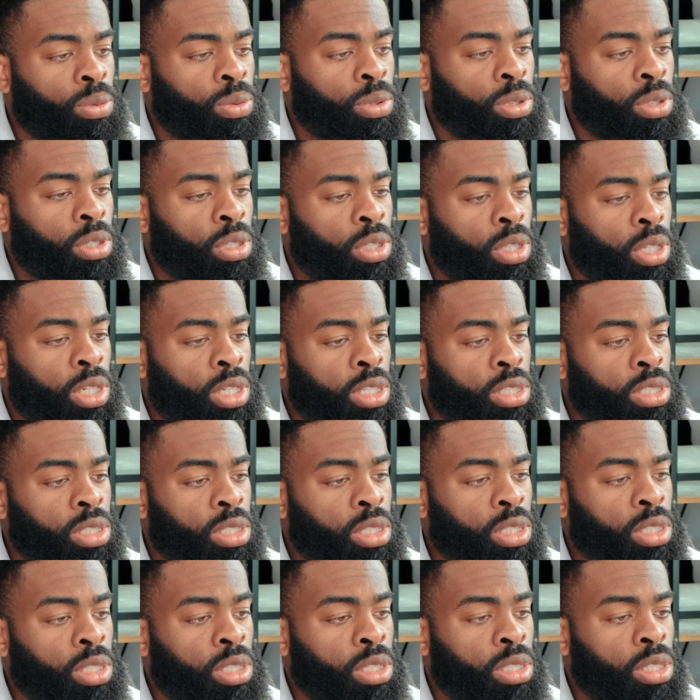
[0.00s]
with
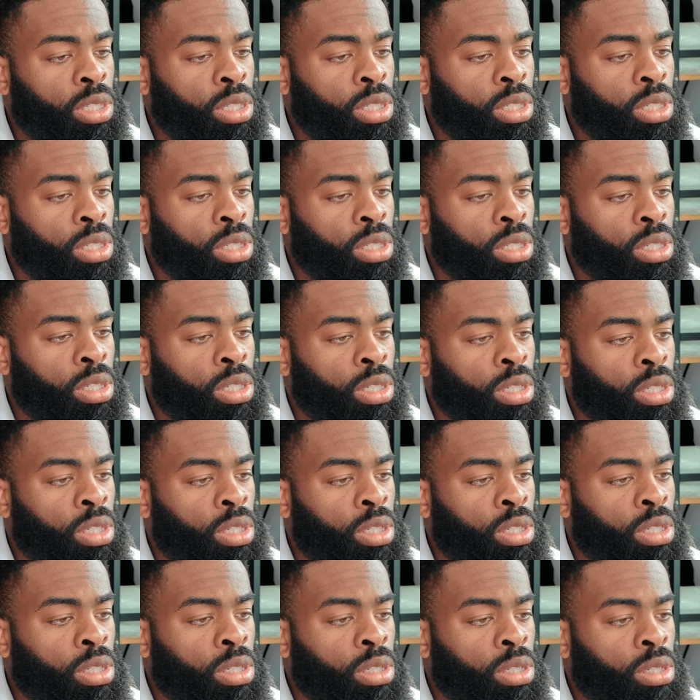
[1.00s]
closet,
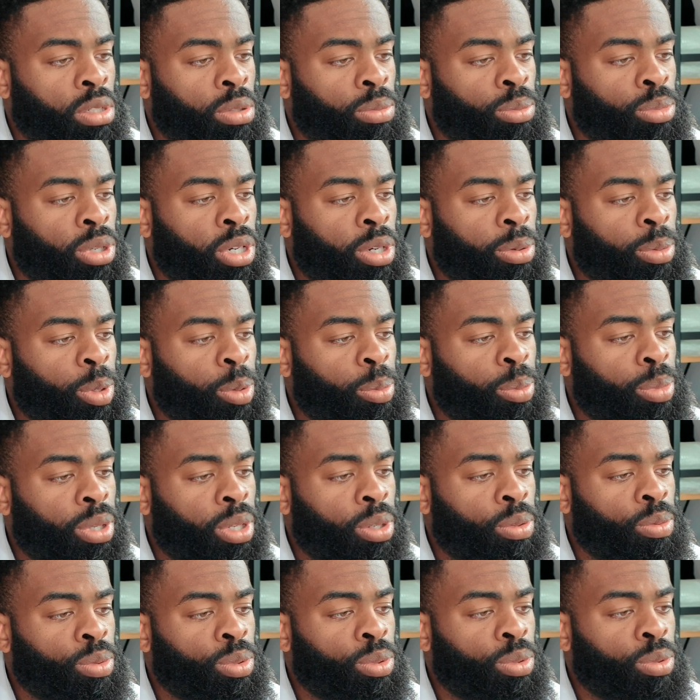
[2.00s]
primary
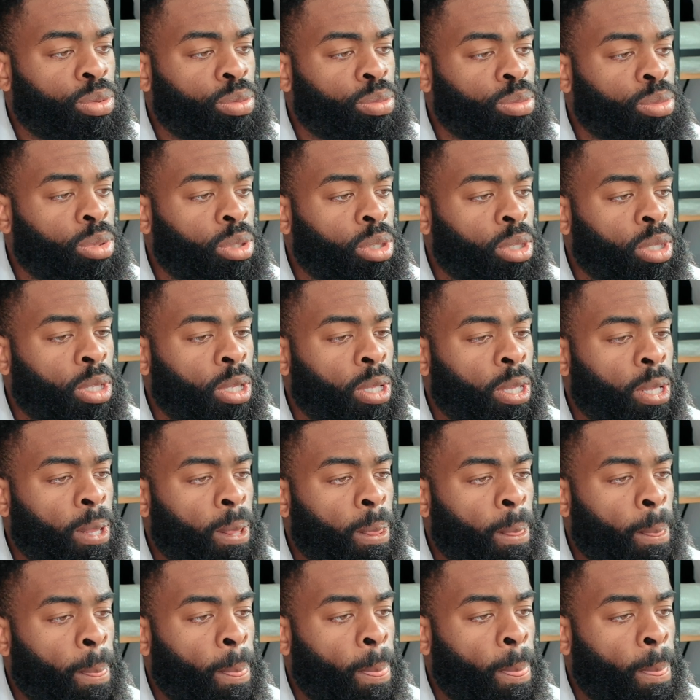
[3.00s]
bedroom,
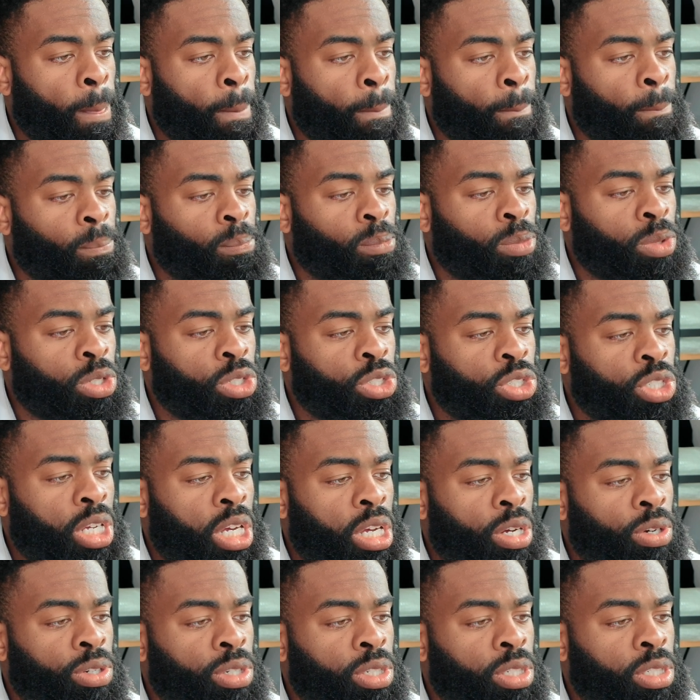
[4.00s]

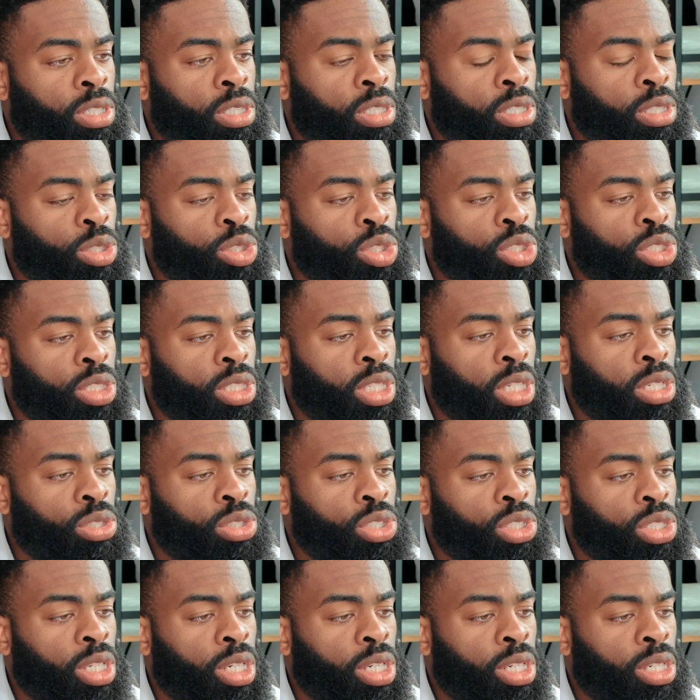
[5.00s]
shower, which is
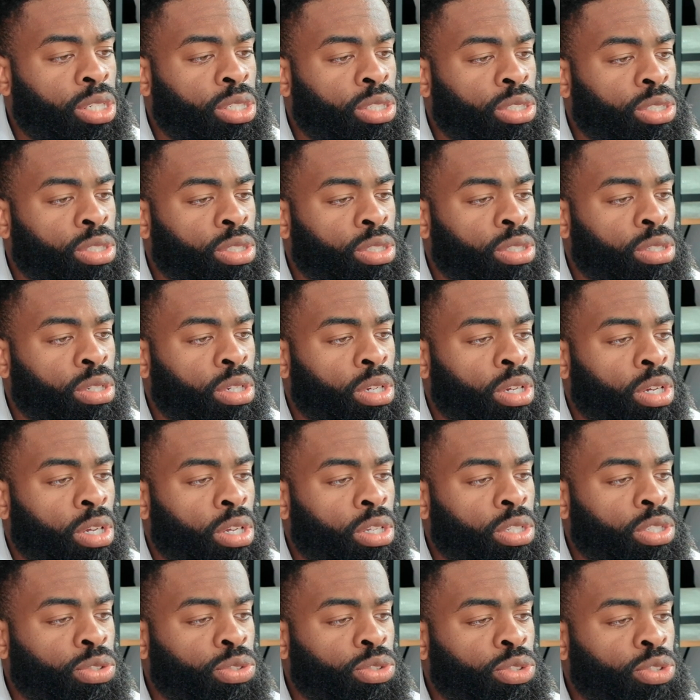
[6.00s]
downstairs.
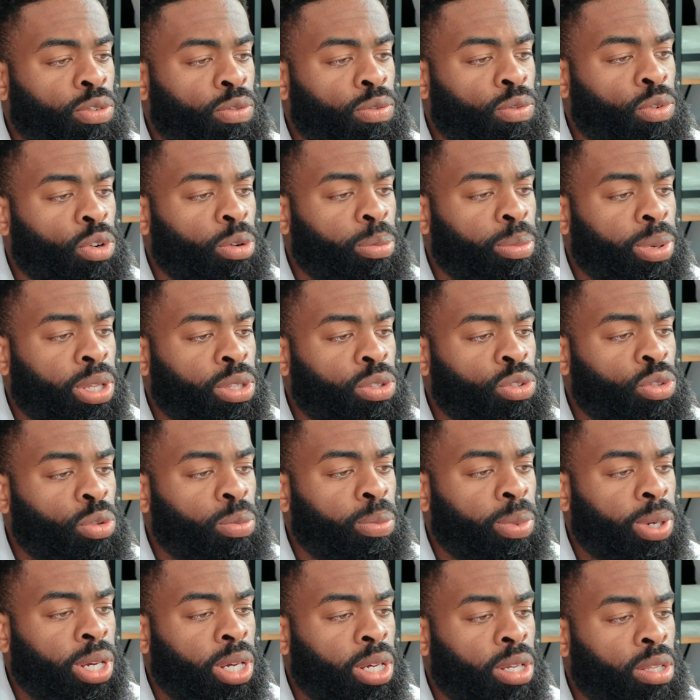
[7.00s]
So it's a 4-bed,
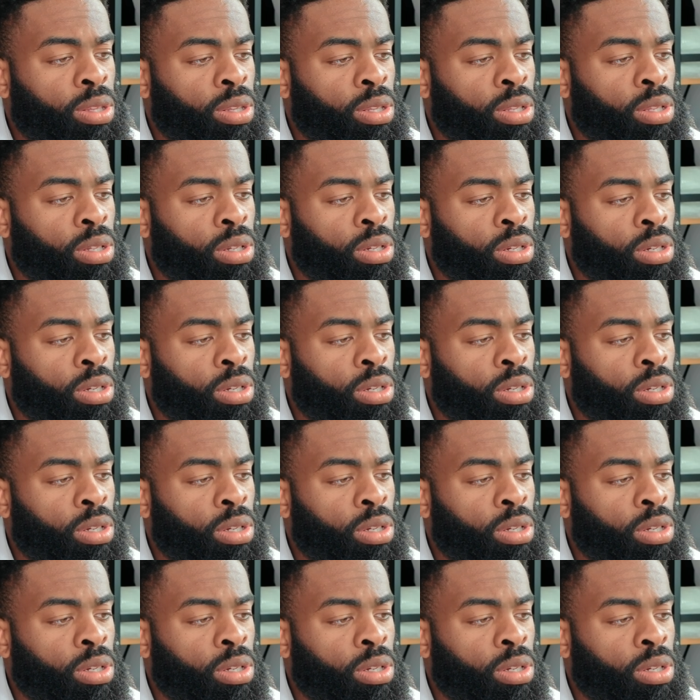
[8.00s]
2-bath.